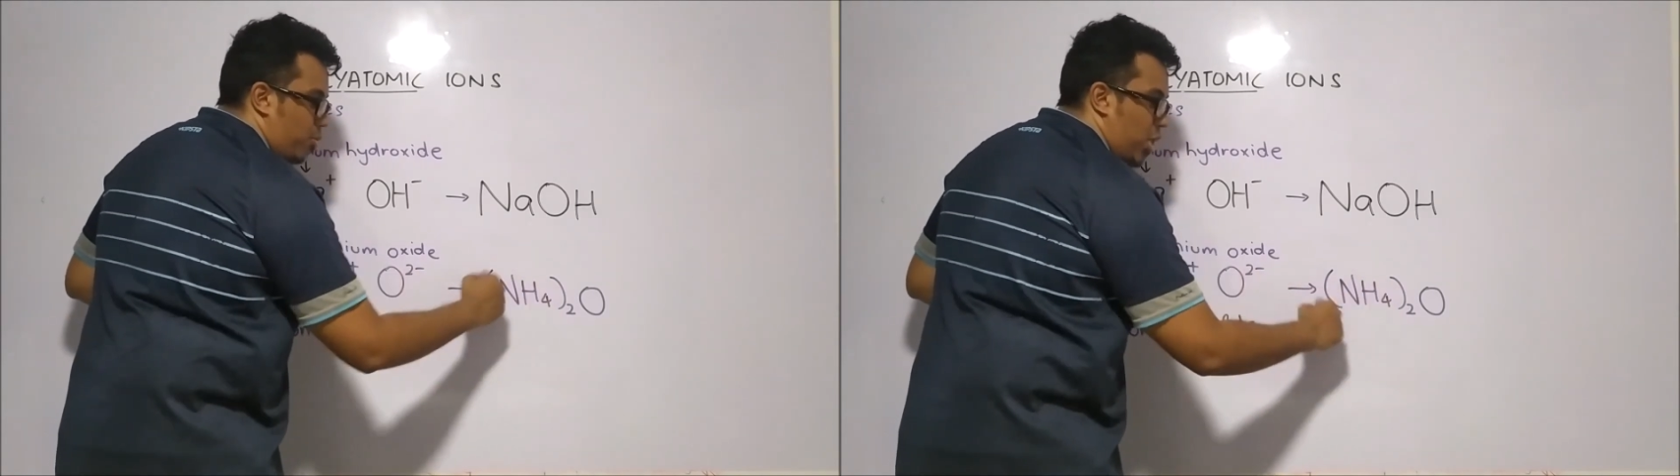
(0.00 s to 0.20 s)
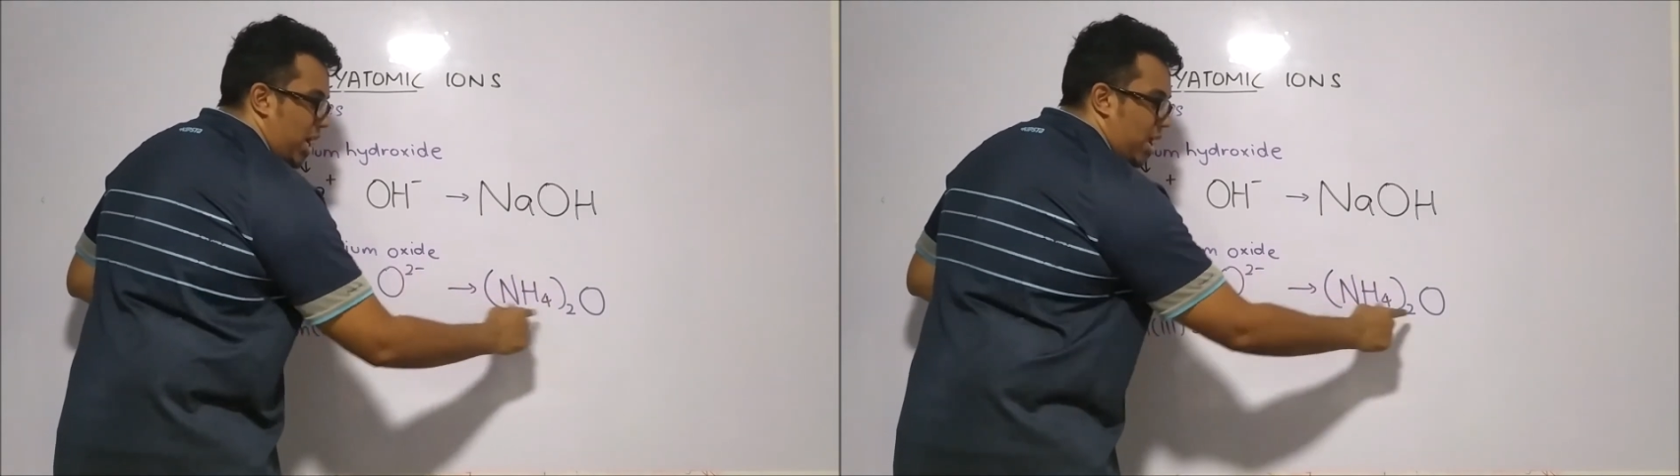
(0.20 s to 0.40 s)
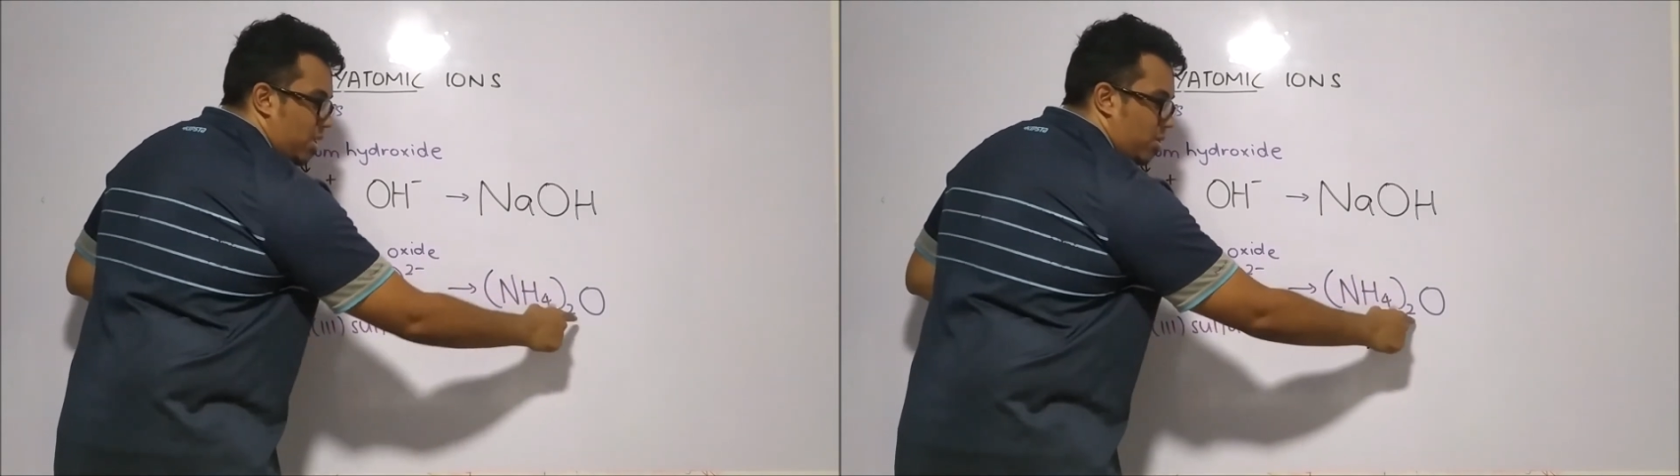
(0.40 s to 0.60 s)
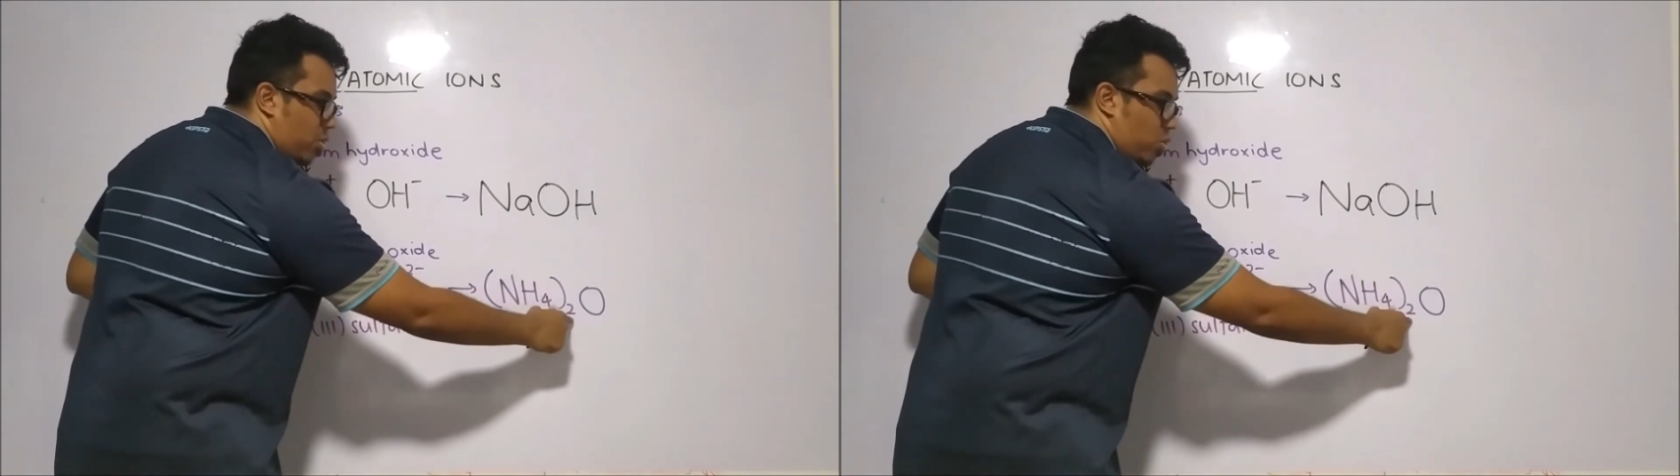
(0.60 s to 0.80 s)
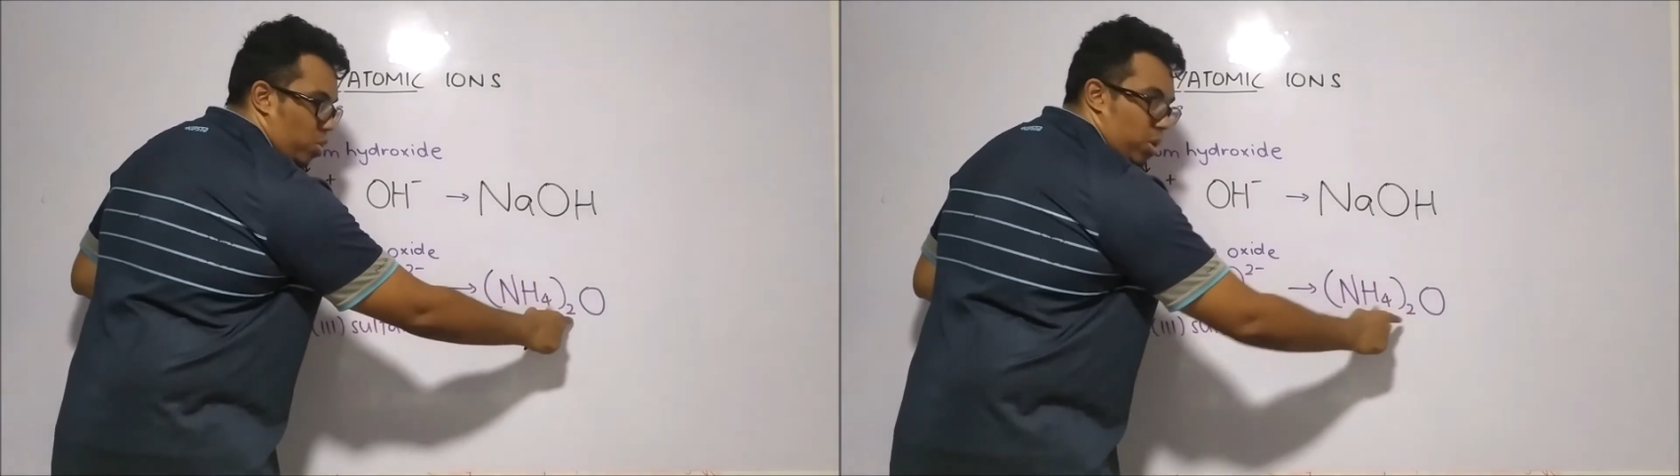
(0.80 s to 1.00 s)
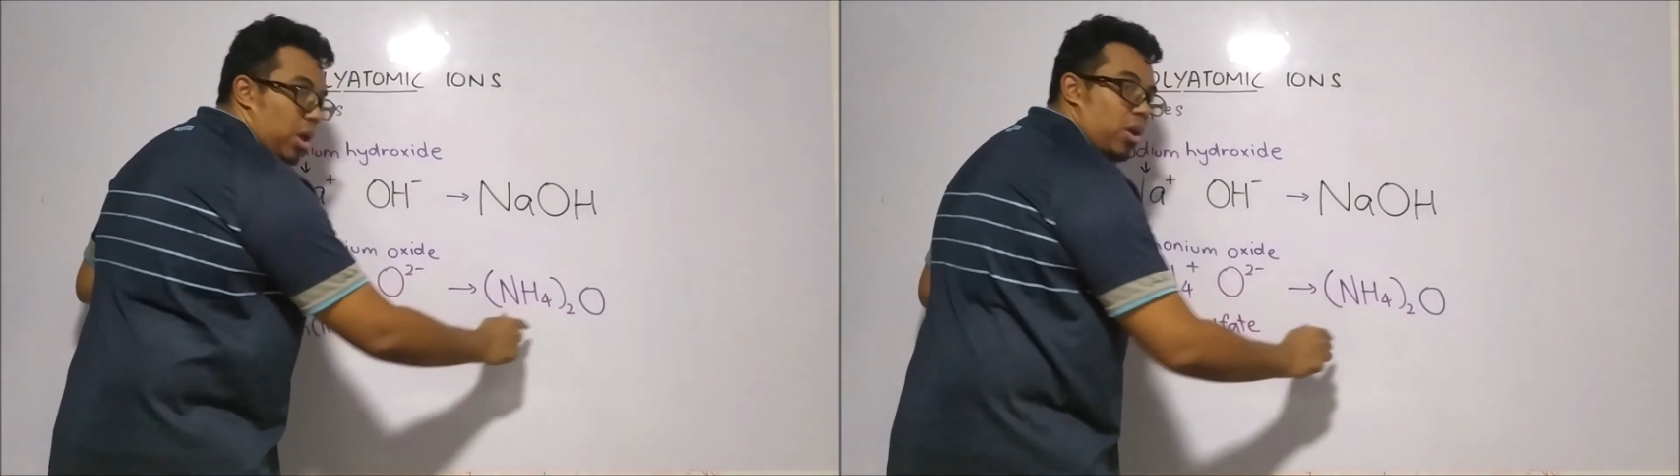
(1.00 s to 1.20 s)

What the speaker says: bracket 2.